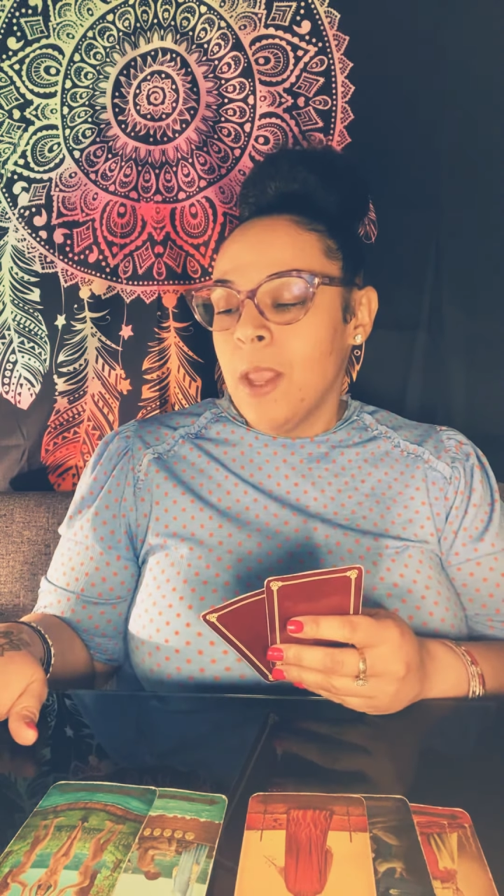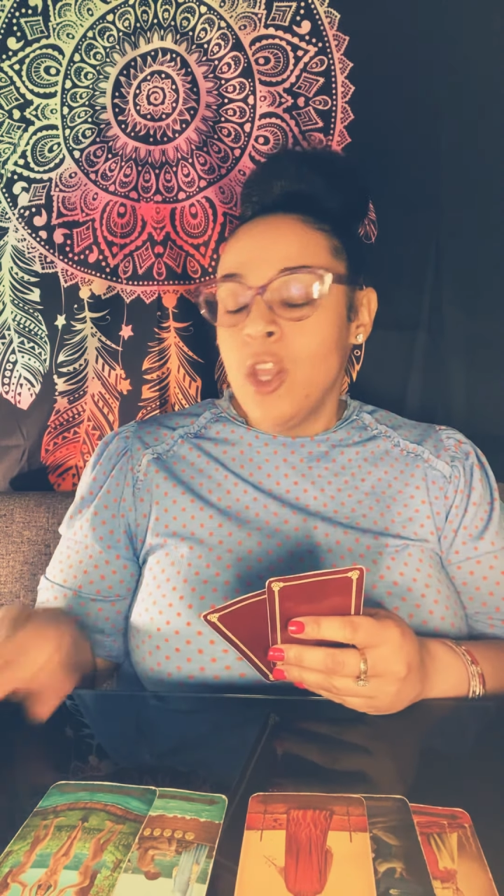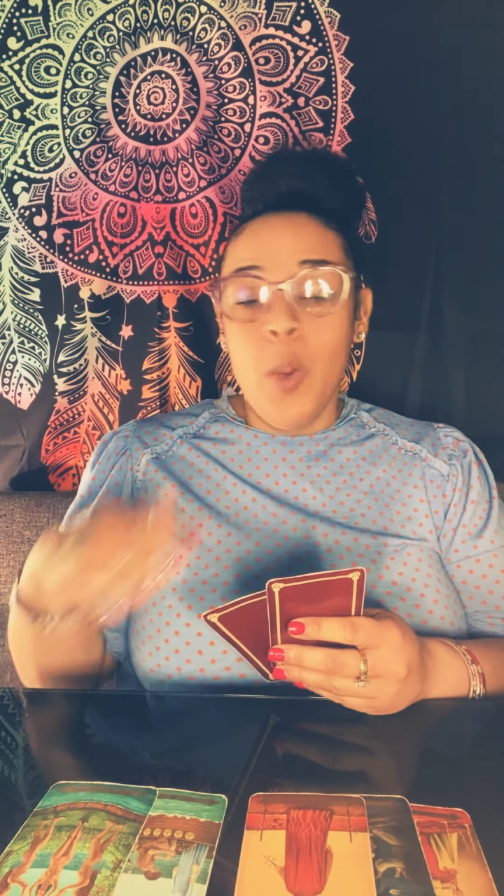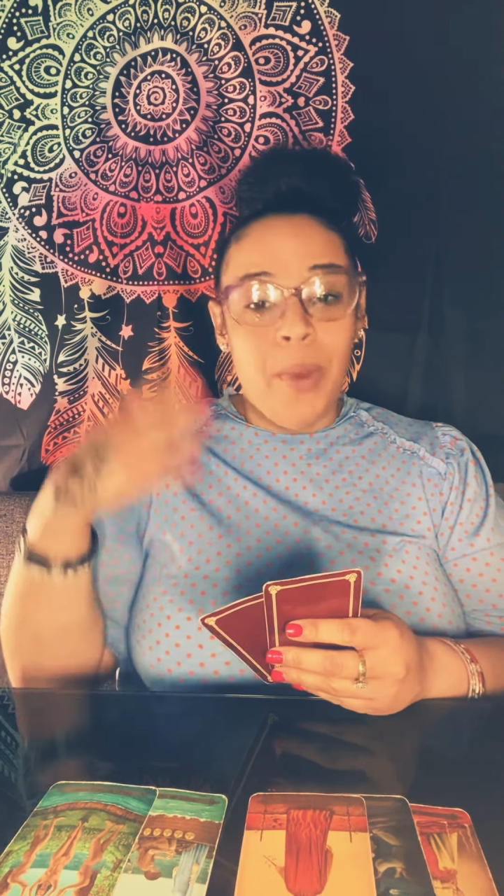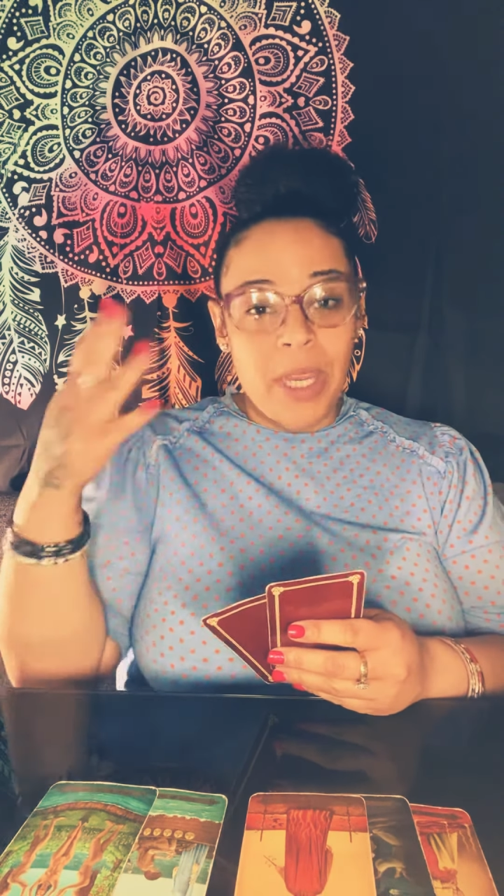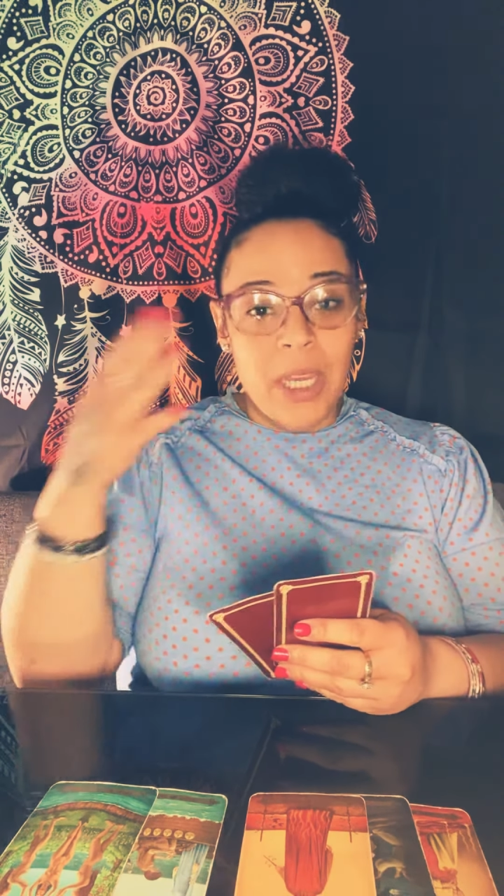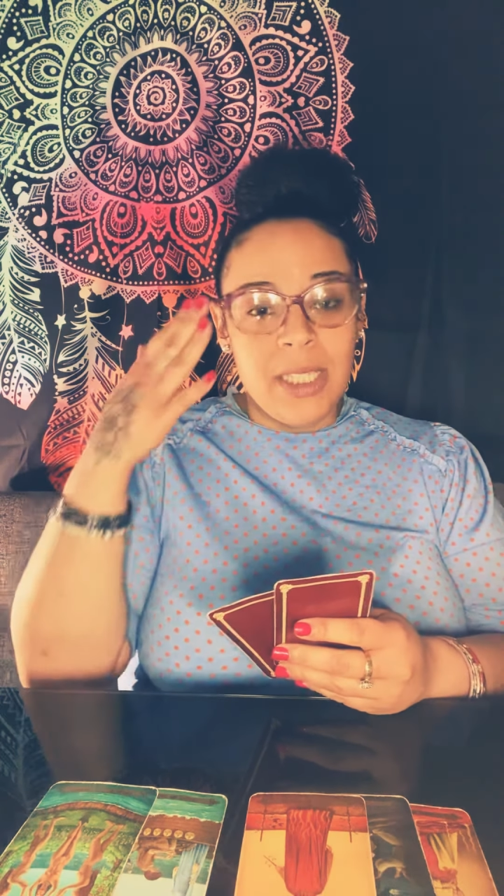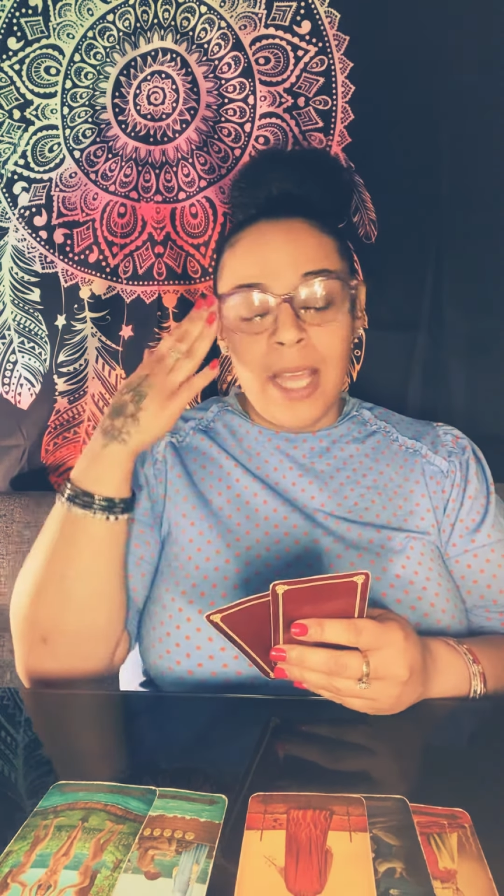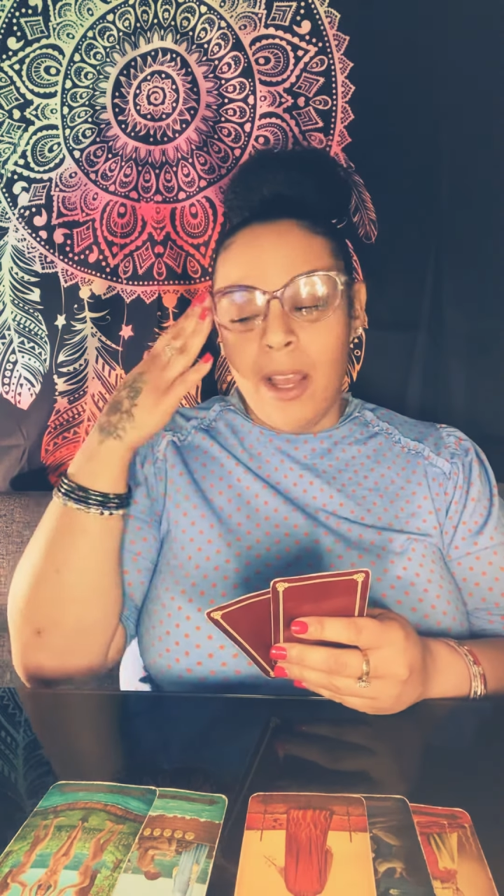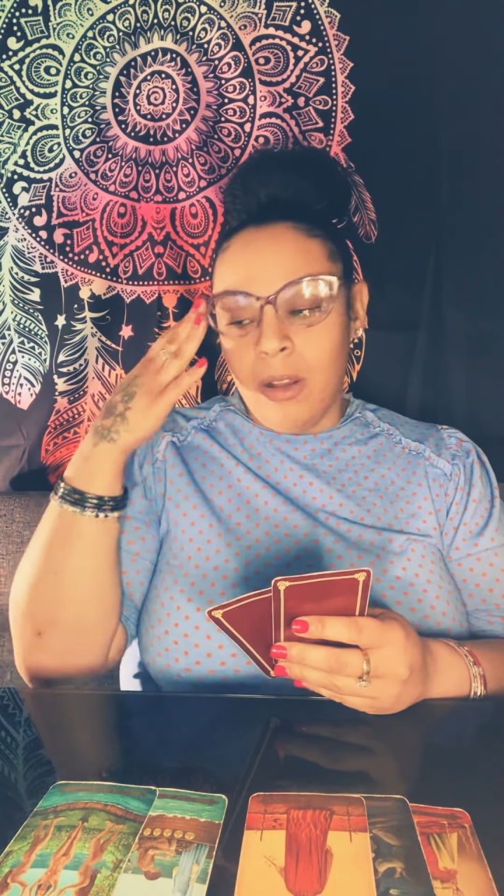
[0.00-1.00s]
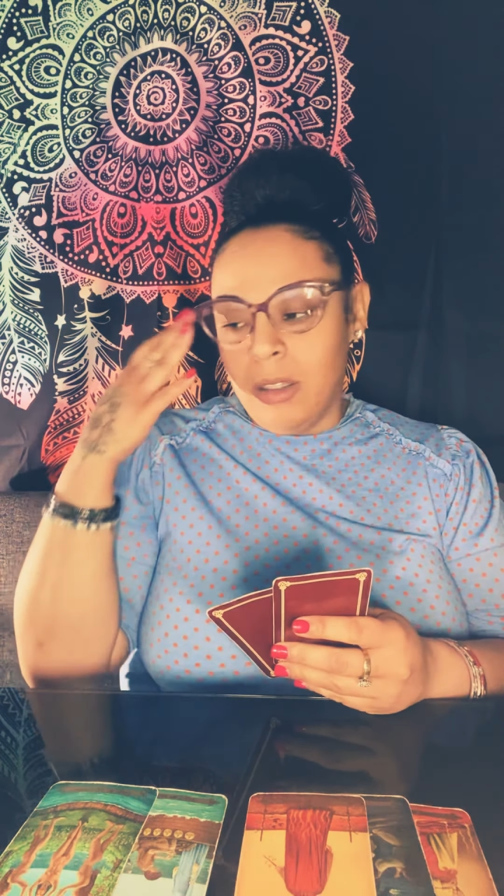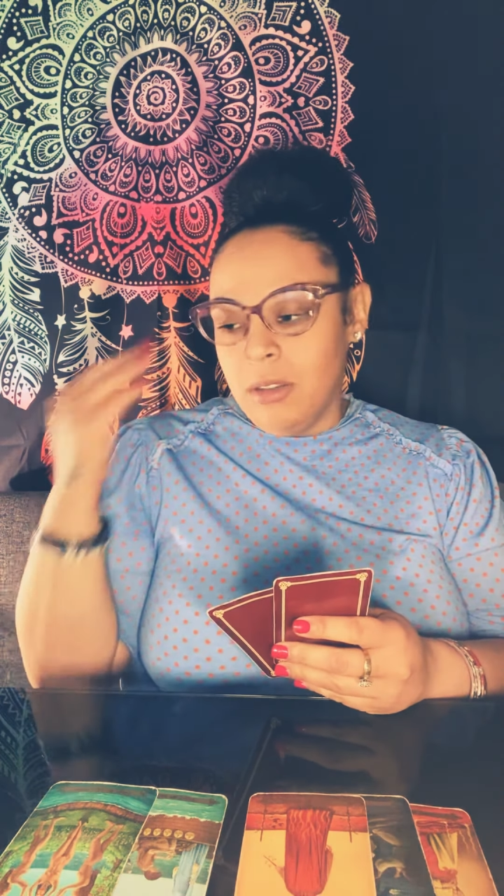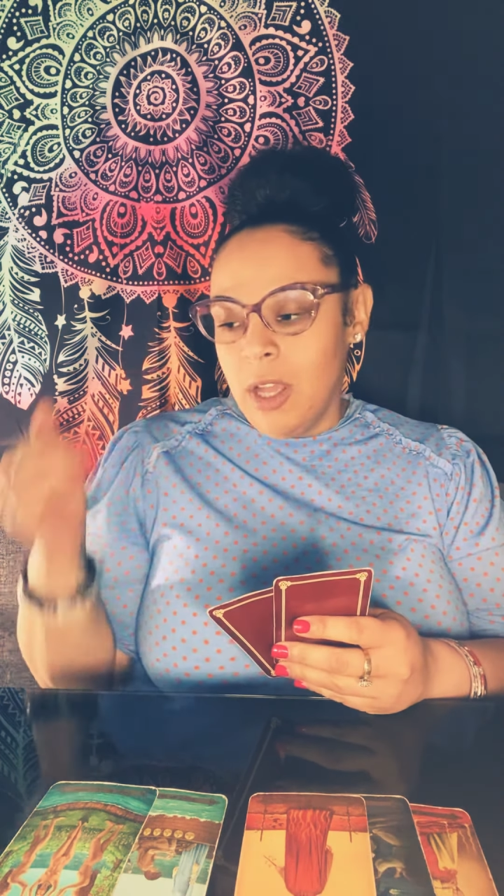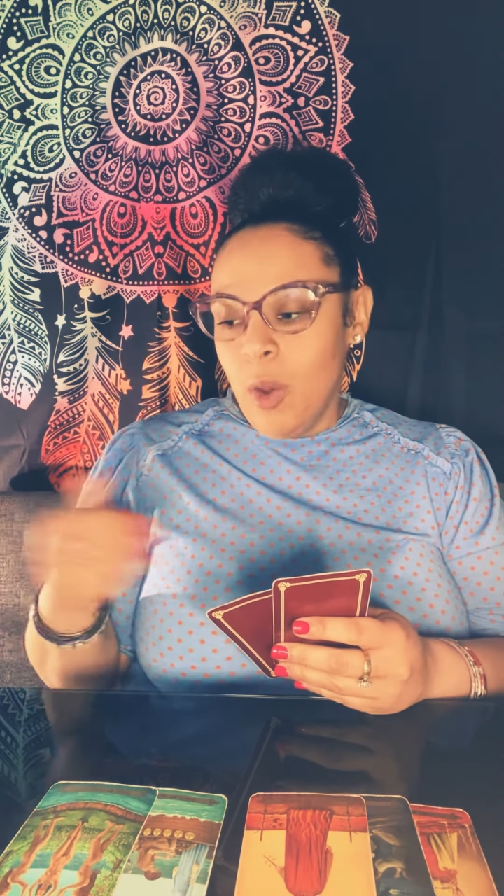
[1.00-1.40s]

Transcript: You're breaking a cycle.